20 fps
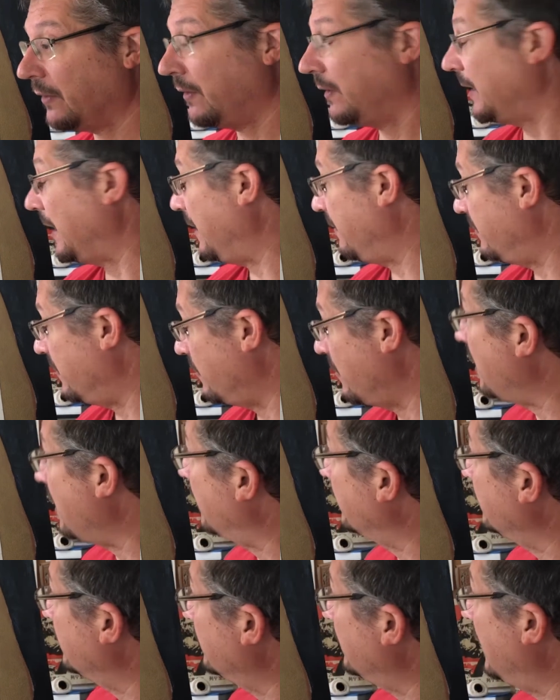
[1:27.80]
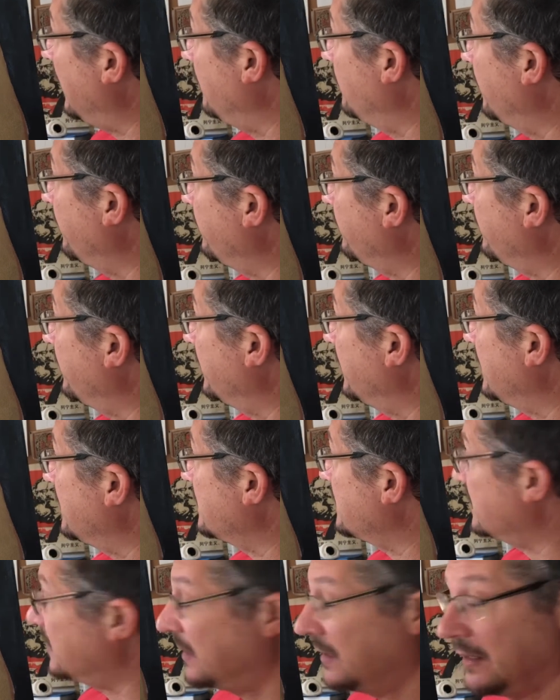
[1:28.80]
have the wrong label for this.